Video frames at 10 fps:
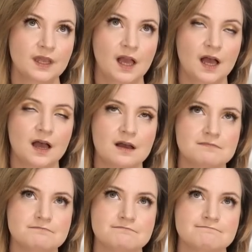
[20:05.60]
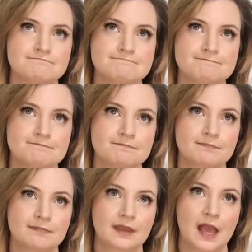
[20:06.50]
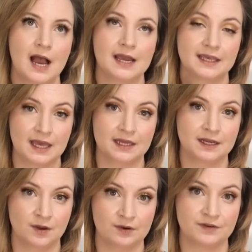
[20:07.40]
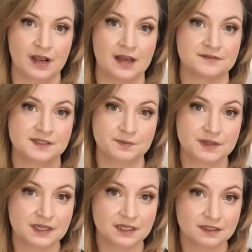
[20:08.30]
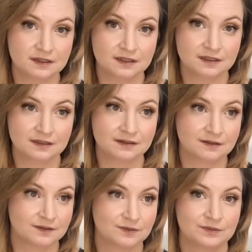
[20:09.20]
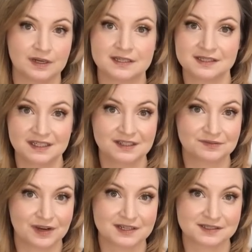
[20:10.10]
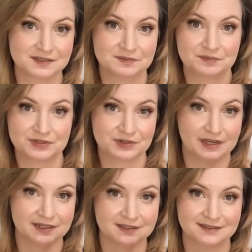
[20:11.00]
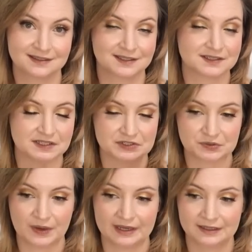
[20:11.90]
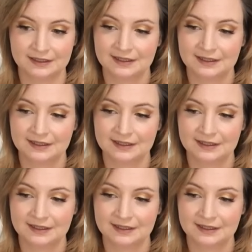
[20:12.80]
Um, I can, however, have sympathy when I see race portrayed in such a way.